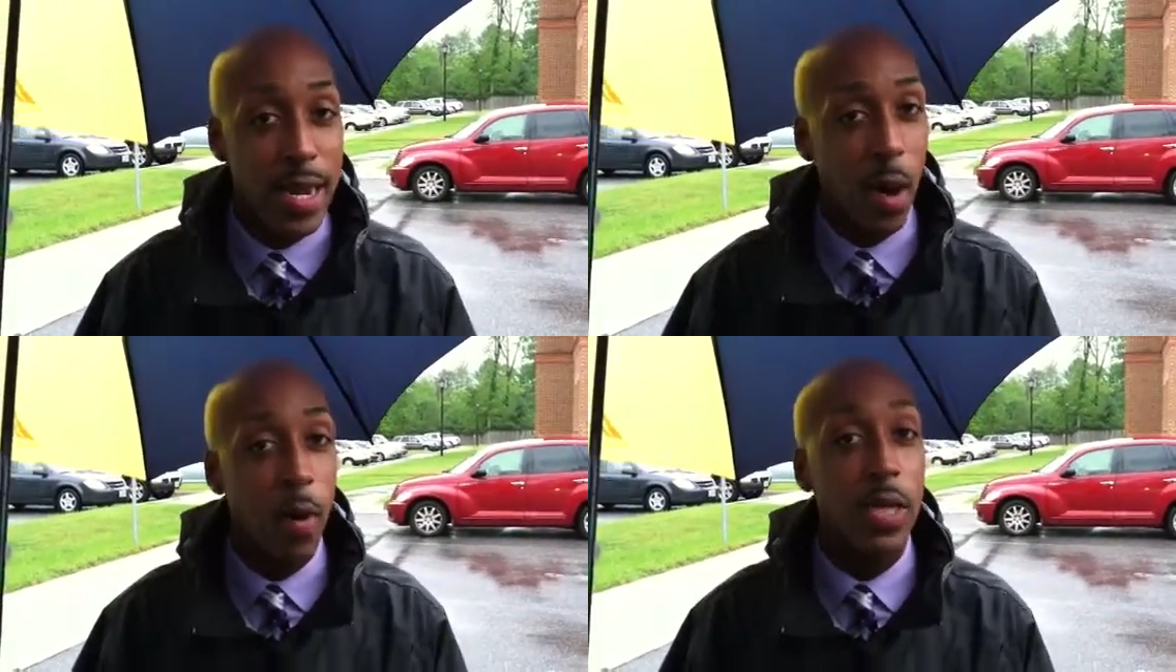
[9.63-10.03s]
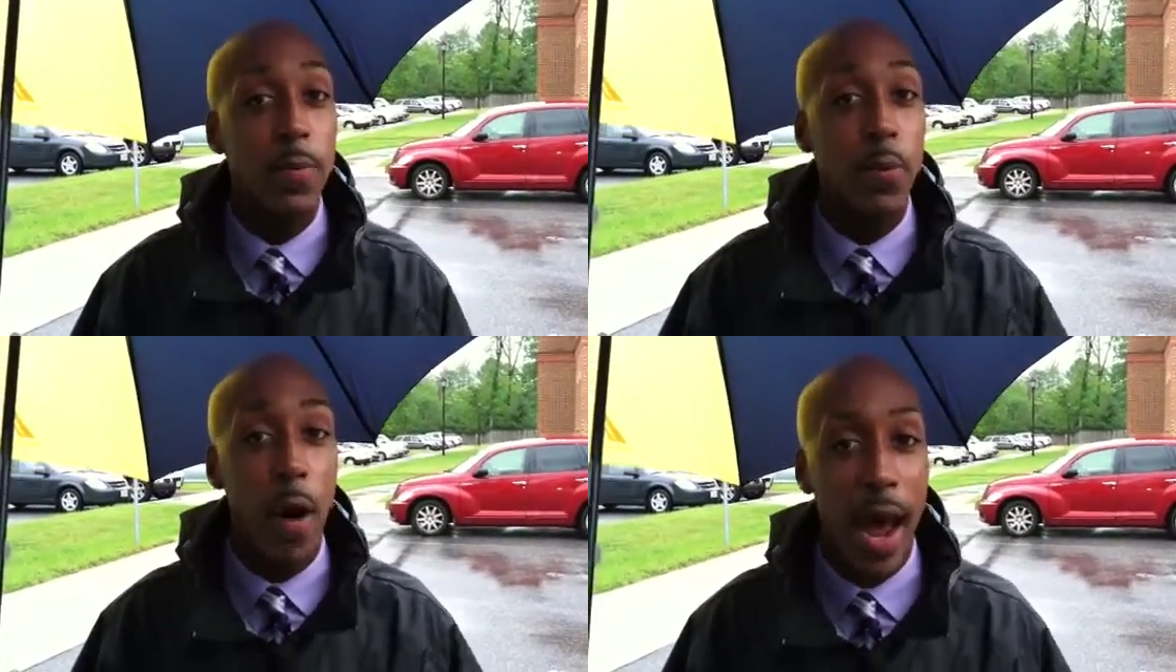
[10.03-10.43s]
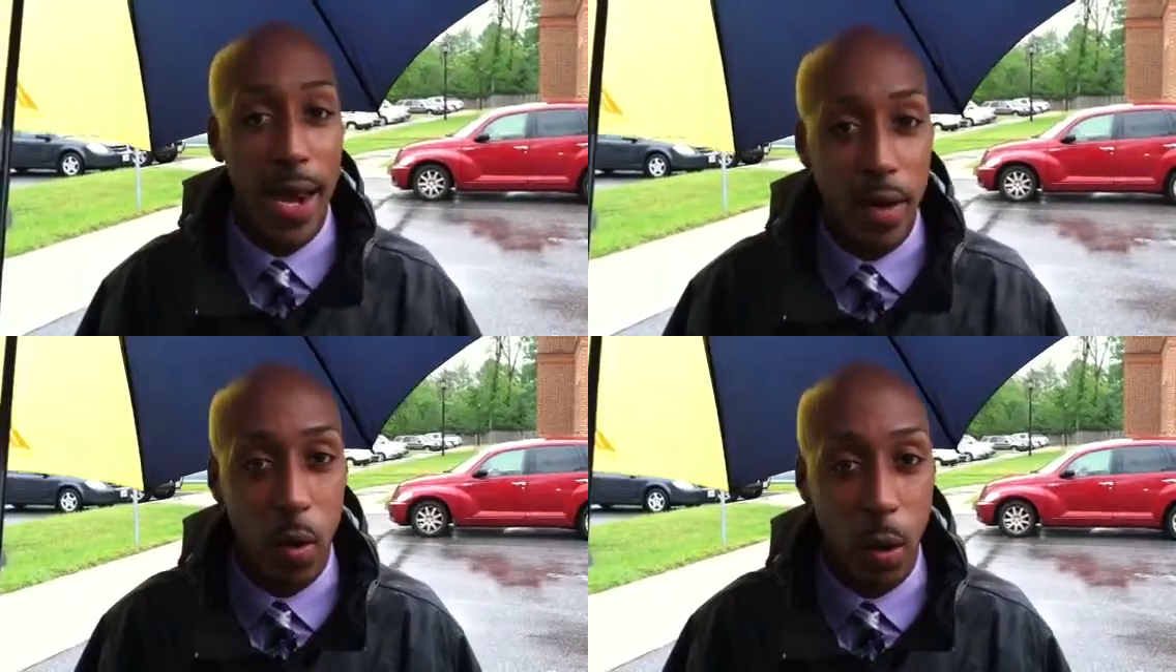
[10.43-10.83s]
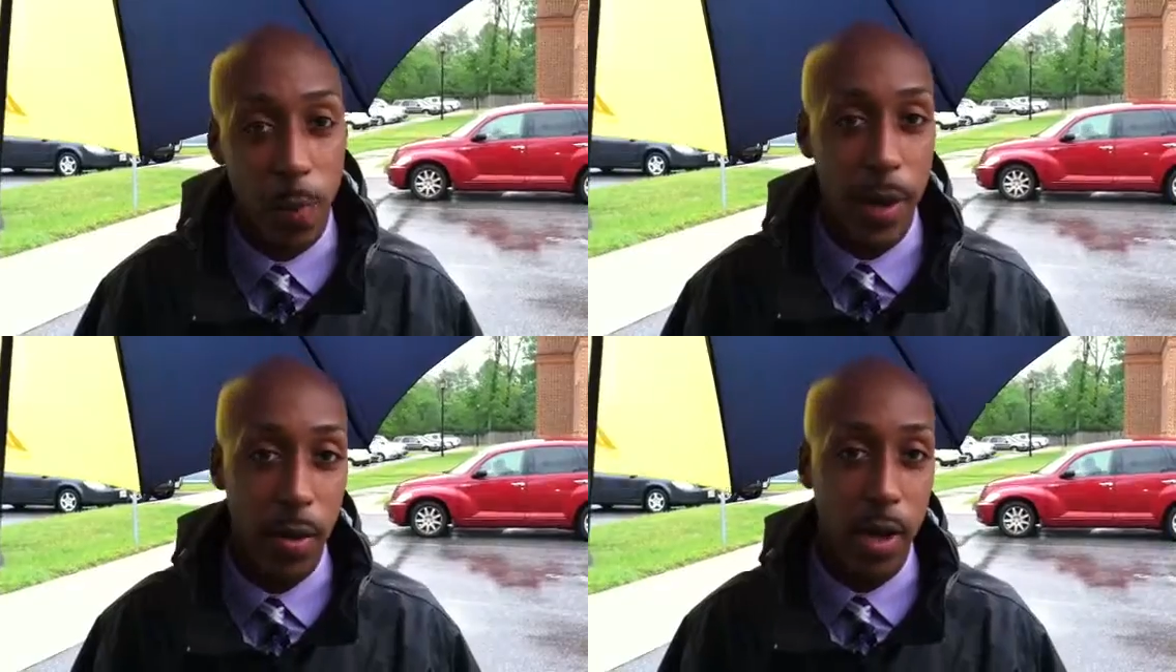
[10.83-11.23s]
Now only Brian Gore
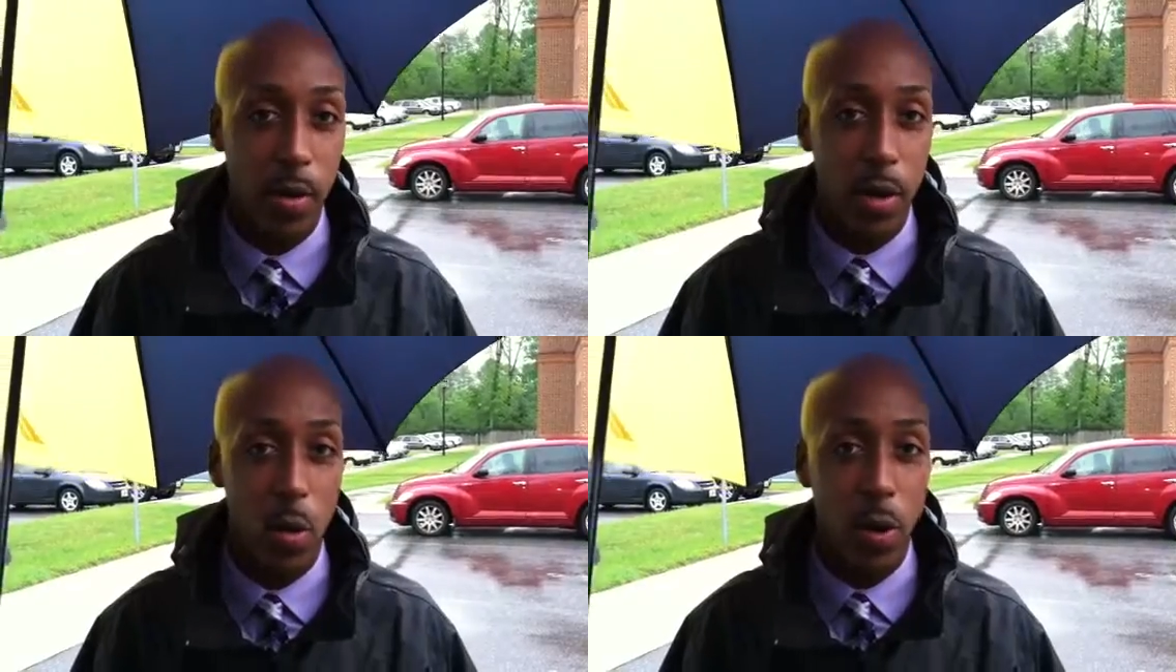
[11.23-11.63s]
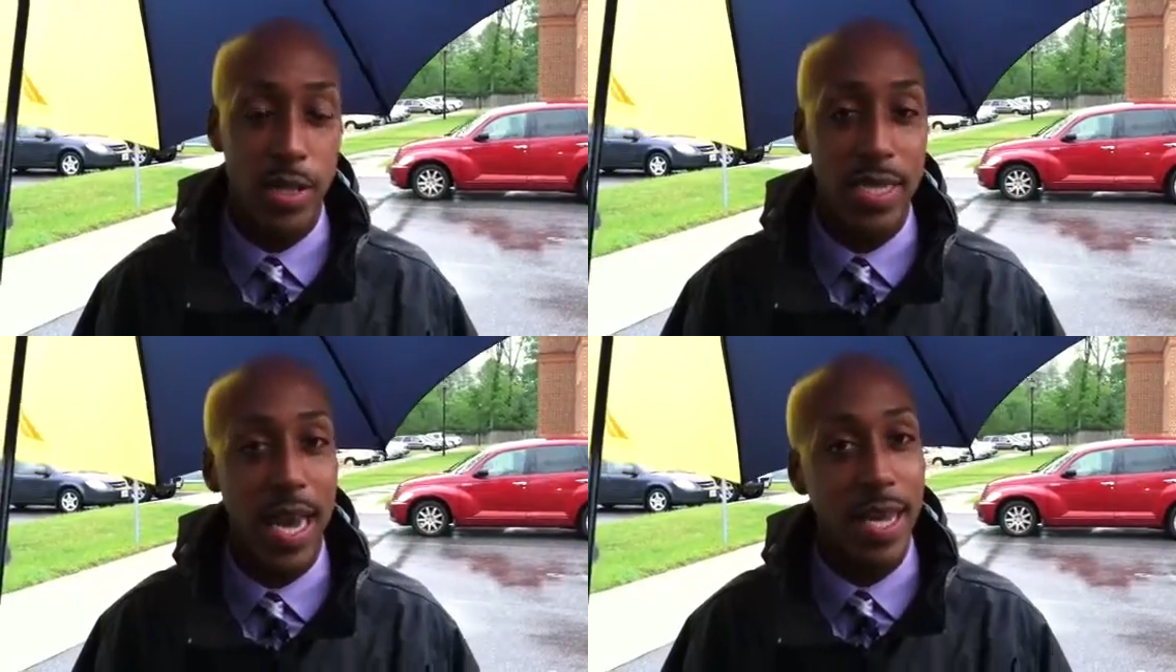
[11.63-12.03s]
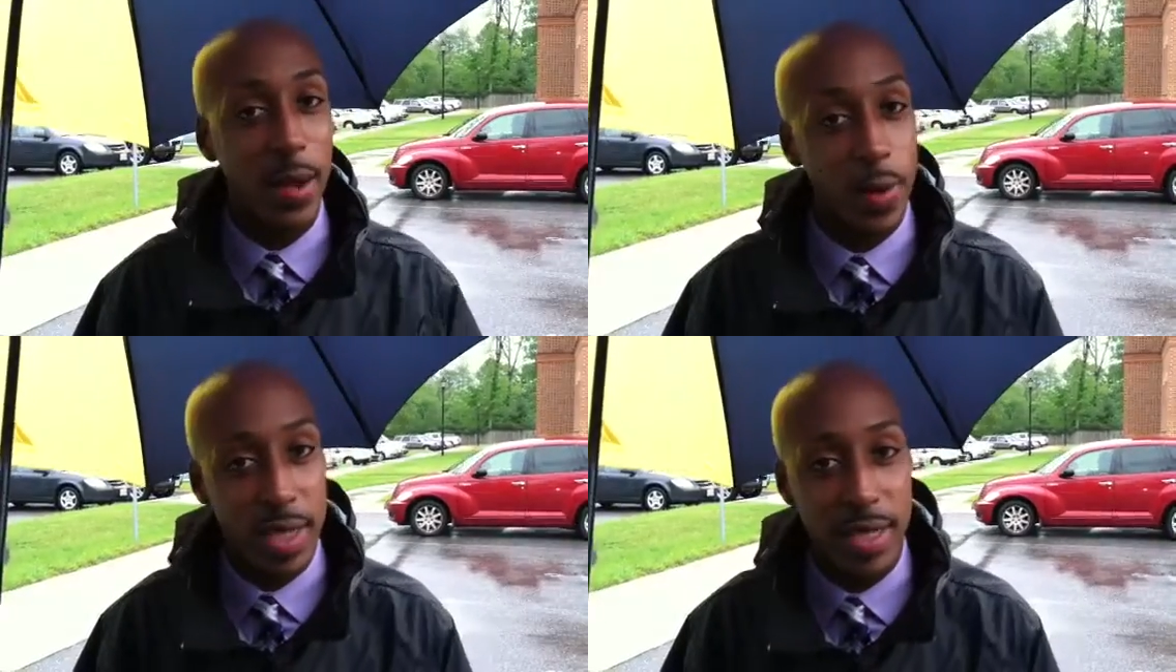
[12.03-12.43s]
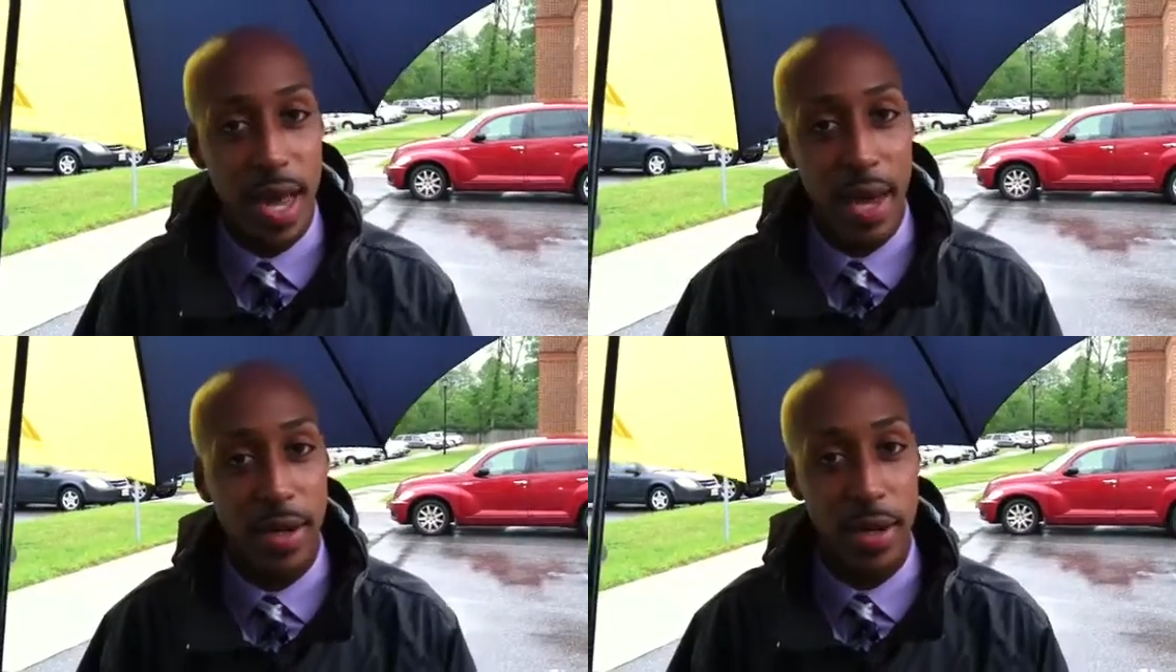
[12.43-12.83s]
appeared here in court today. He was
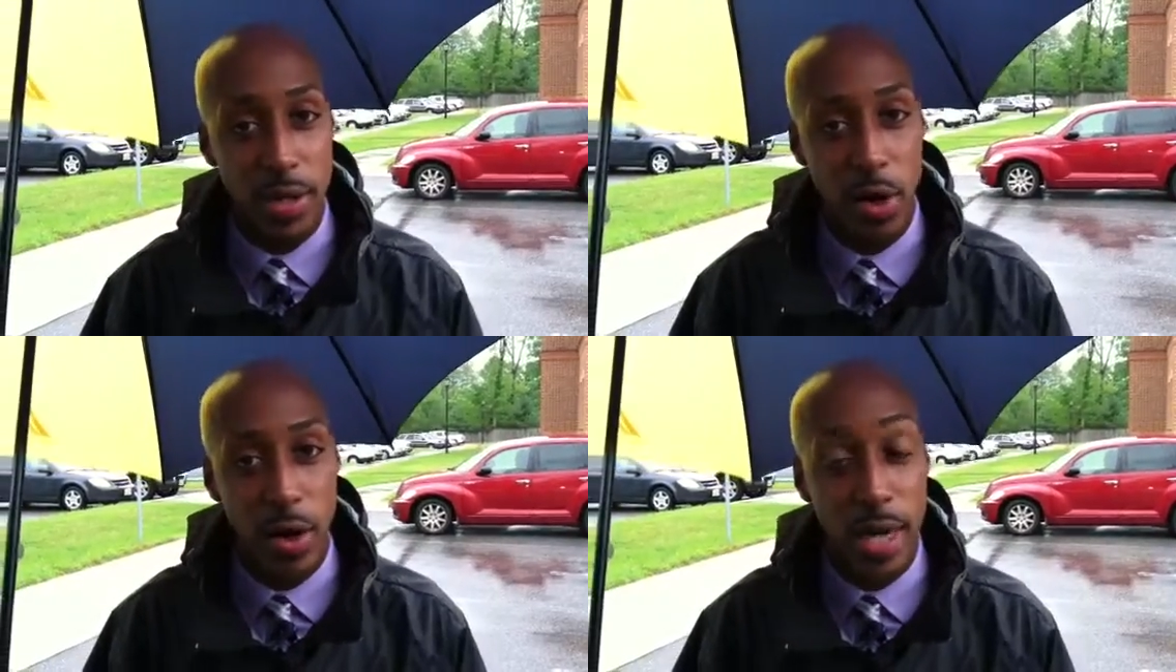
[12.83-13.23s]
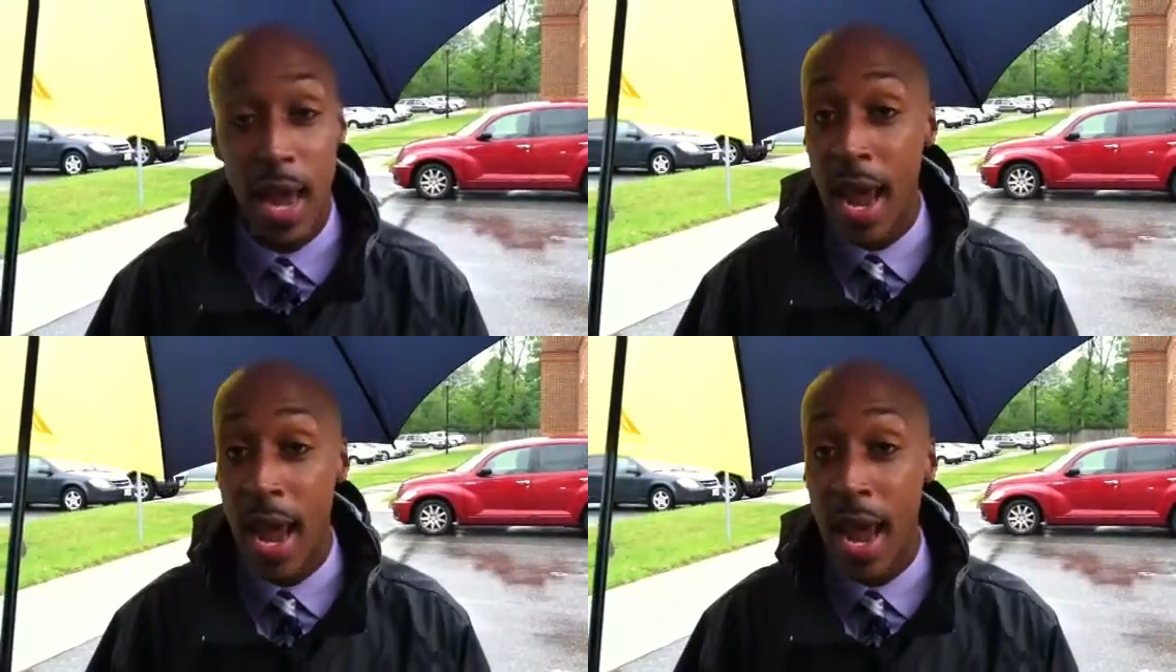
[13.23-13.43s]
assigned an attorney